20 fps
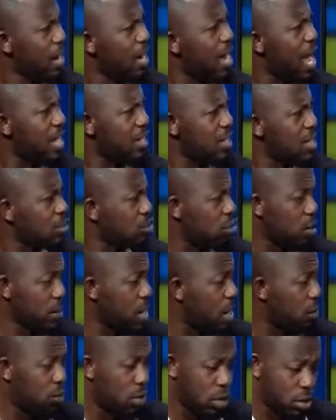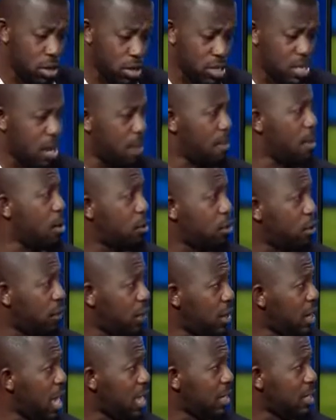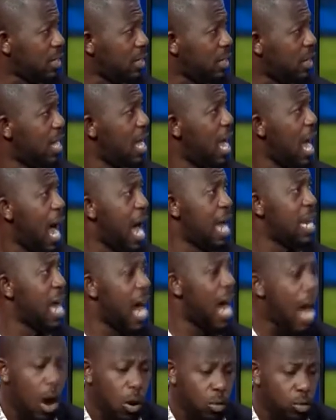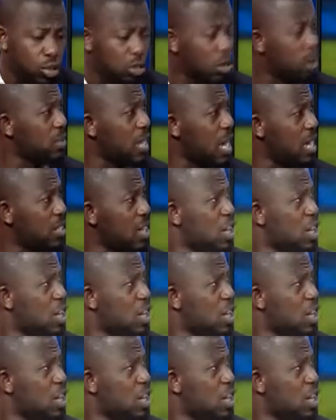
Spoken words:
I think sometimes we're talking about COVID-19 and how sometimes